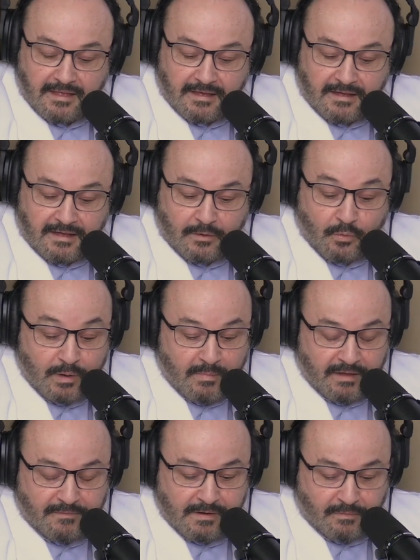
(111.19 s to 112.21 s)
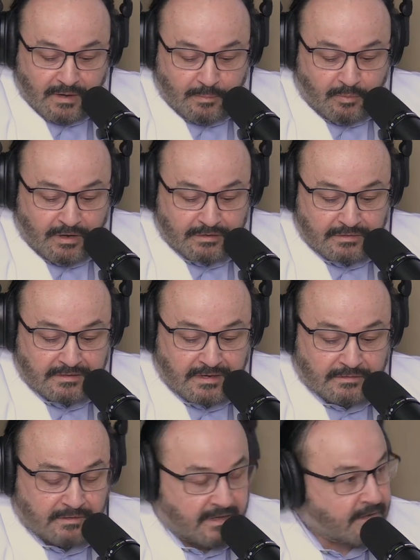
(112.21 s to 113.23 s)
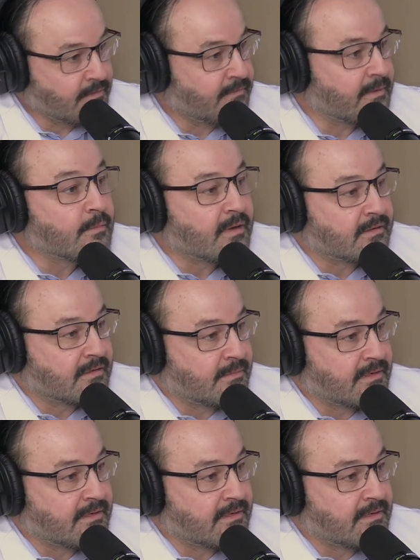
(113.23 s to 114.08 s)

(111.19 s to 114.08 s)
One of my favorite operations, actually. How do you feel about tummy